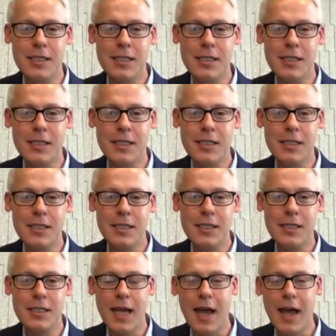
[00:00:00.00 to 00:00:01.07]
have their
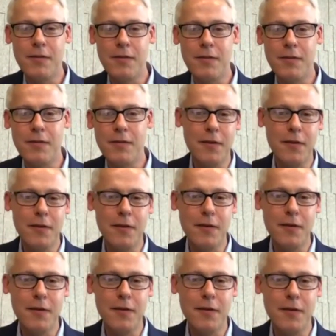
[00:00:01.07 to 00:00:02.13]
friends sign their
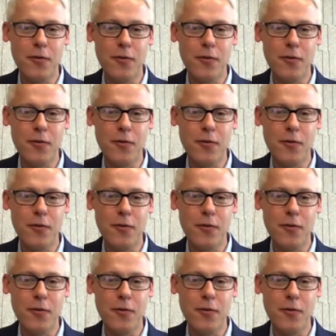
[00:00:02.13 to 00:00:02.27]
yearbooks